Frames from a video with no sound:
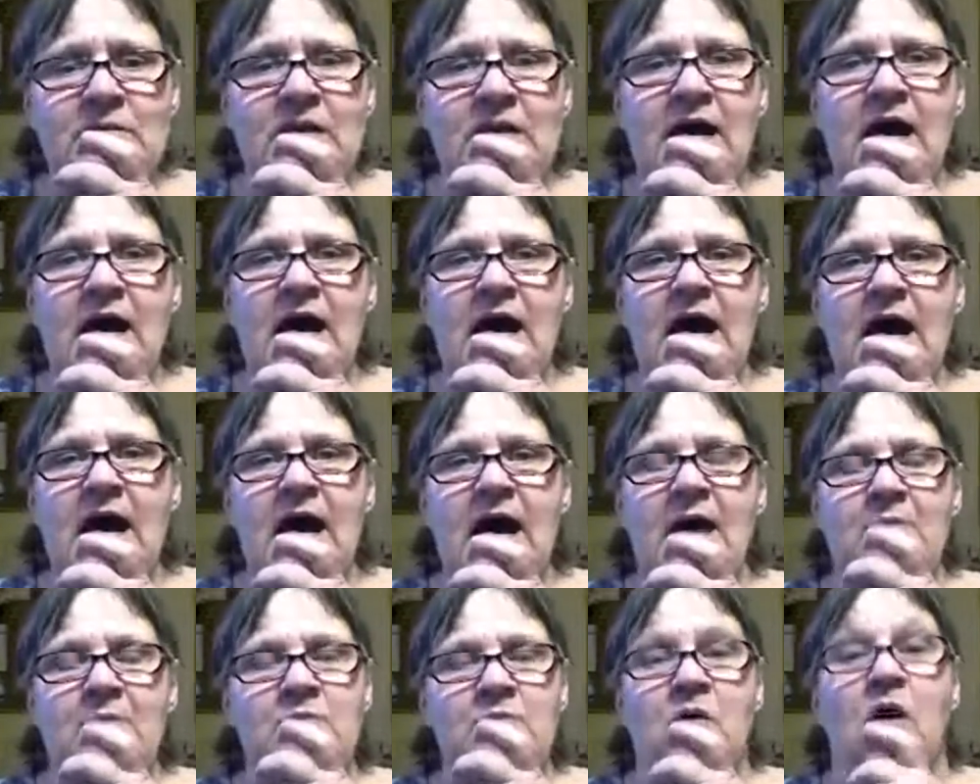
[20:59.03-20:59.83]

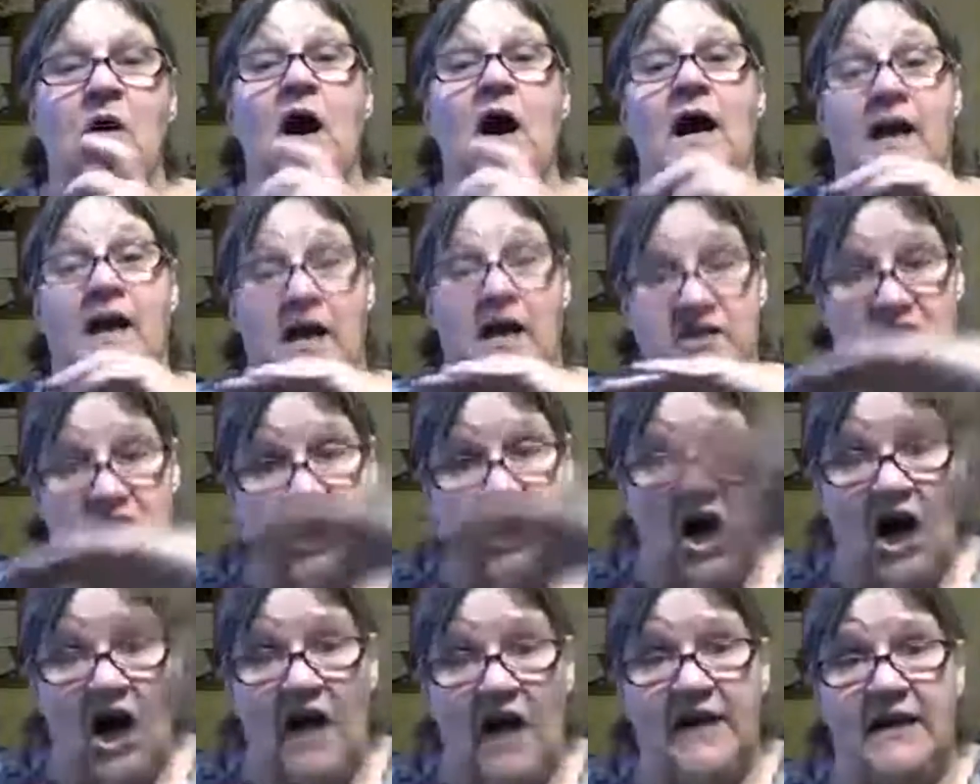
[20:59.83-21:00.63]
I got
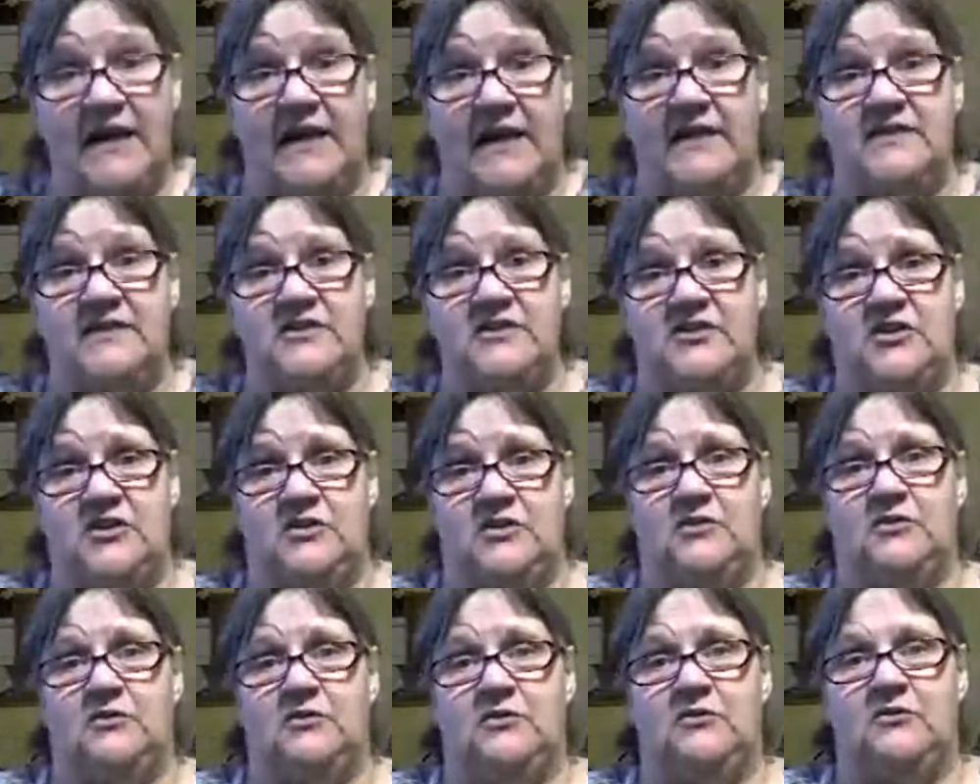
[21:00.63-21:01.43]
talking
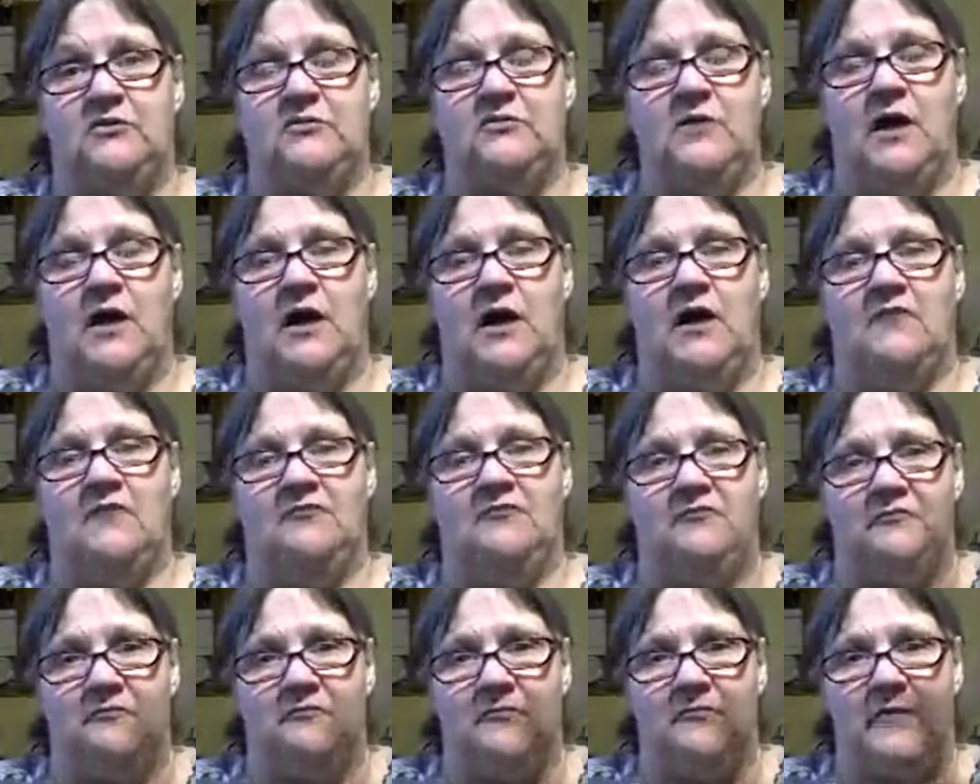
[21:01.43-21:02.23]
to
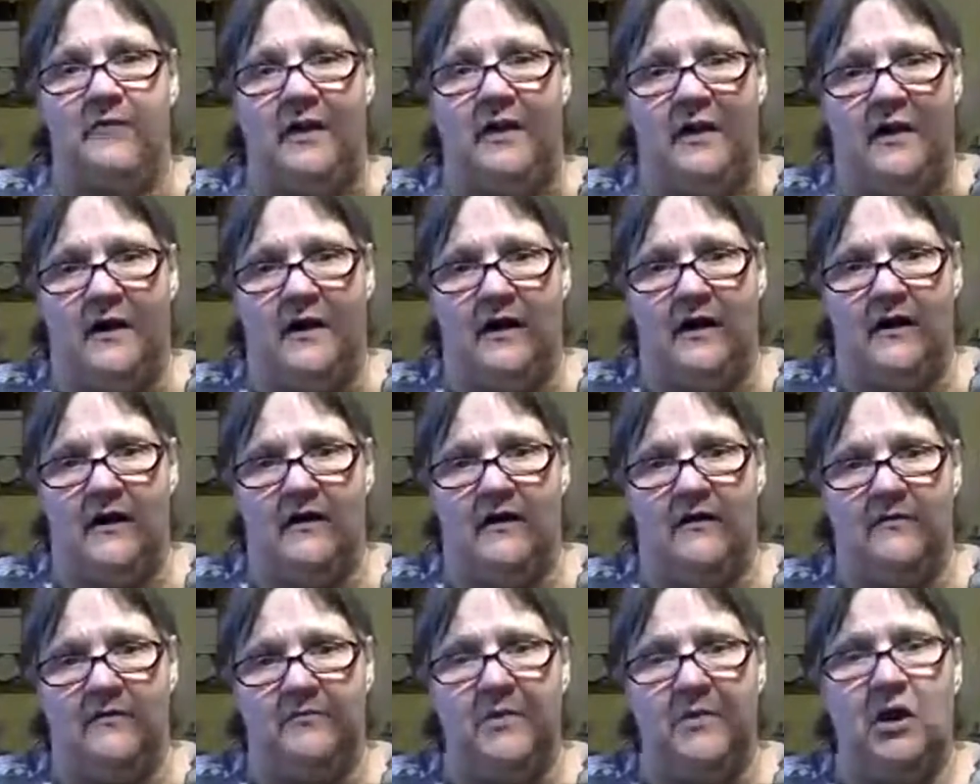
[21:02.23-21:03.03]

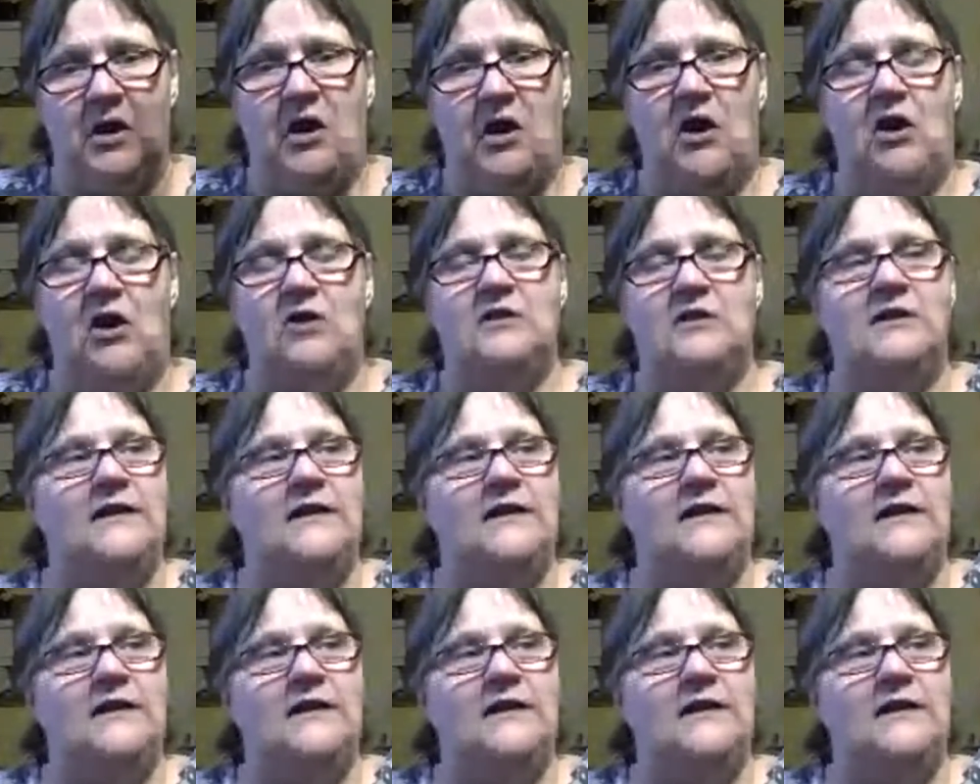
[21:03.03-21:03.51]
Paul